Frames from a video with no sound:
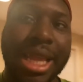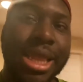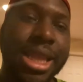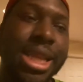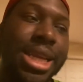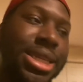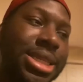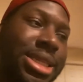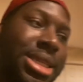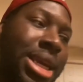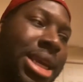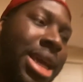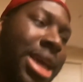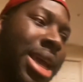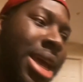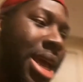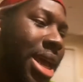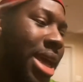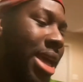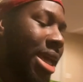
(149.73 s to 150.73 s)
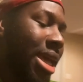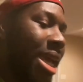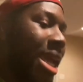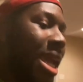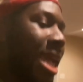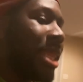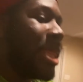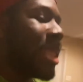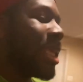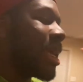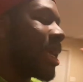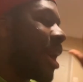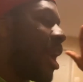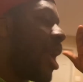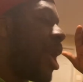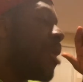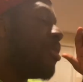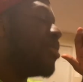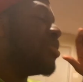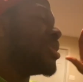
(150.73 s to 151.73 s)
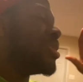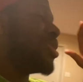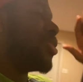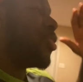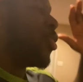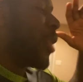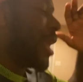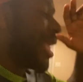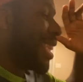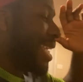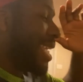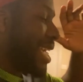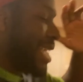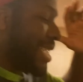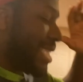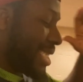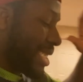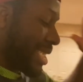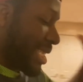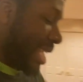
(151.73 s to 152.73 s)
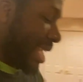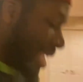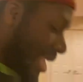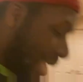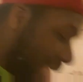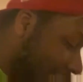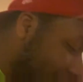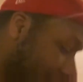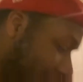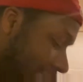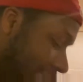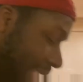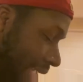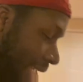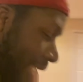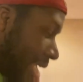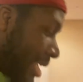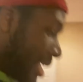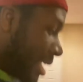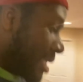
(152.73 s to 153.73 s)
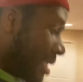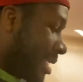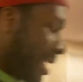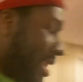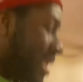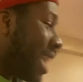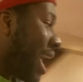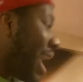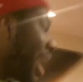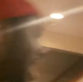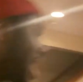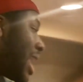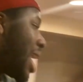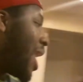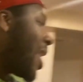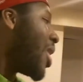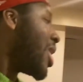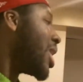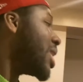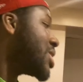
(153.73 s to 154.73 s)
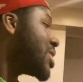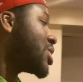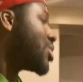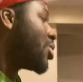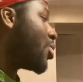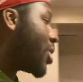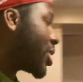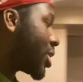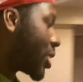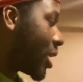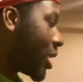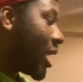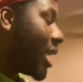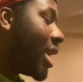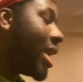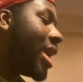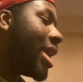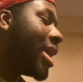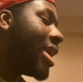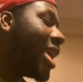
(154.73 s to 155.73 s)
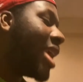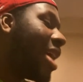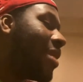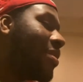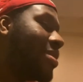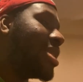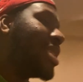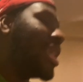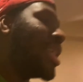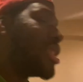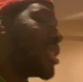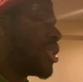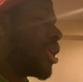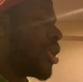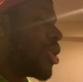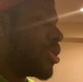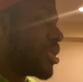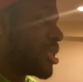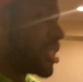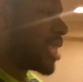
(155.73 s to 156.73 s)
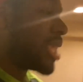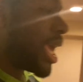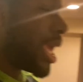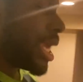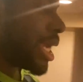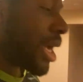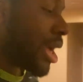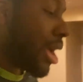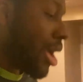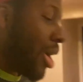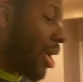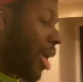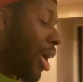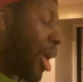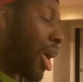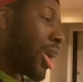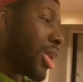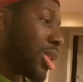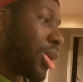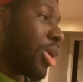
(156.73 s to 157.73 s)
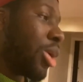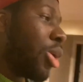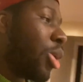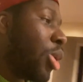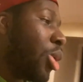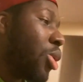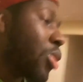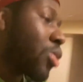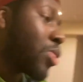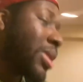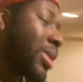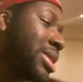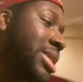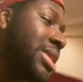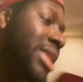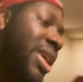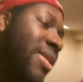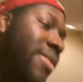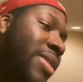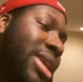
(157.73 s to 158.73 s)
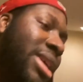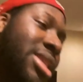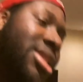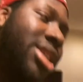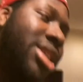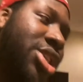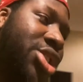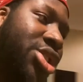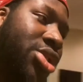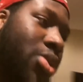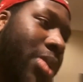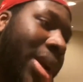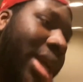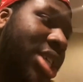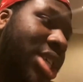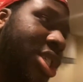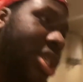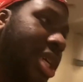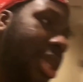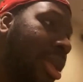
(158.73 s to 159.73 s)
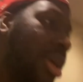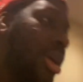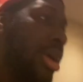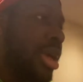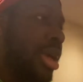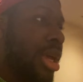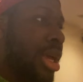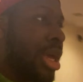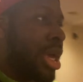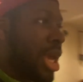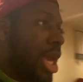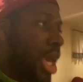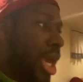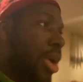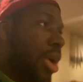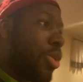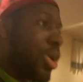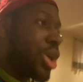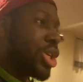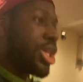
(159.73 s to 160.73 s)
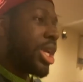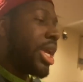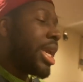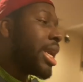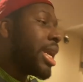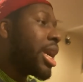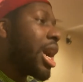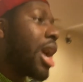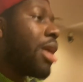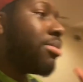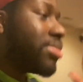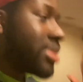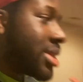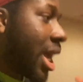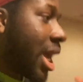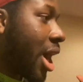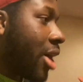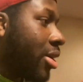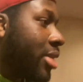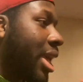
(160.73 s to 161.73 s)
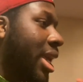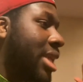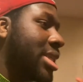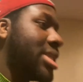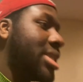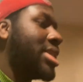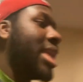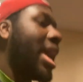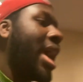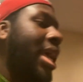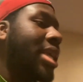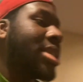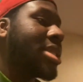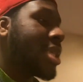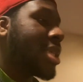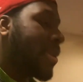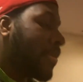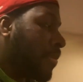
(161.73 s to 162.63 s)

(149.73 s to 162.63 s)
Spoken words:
list. In comes Willie Snead. Today on Twitter, he gives his own take on the whole receiving situation, in which he comes out and says,